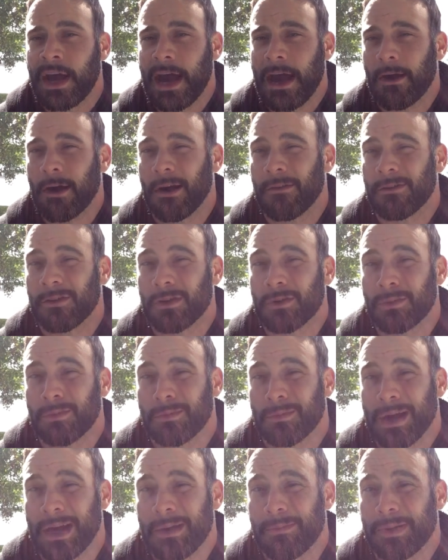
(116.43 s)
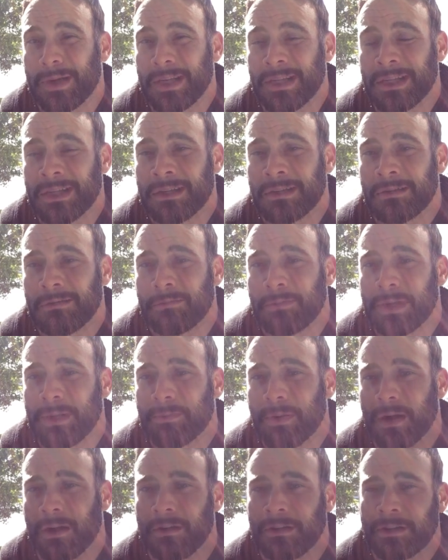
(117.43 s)
However, my opinion, bee
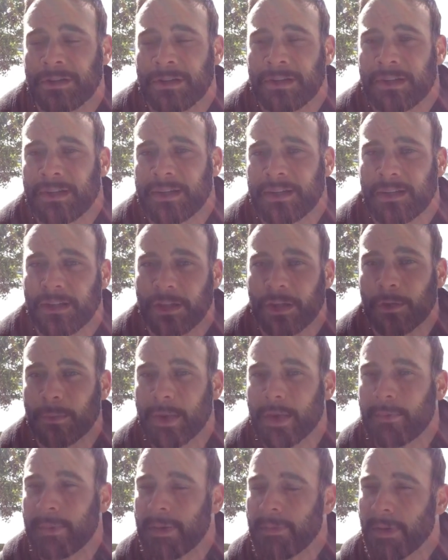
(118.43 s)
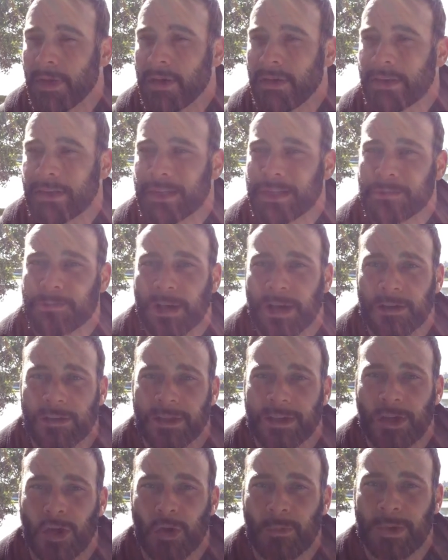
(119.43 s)
pollen, a little bit of bee pollen is better
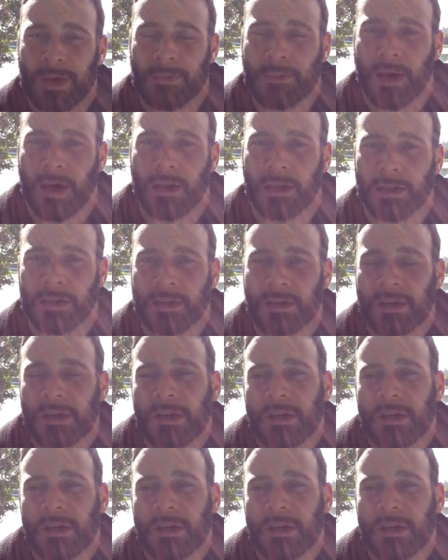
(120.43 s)
than no bee pollen.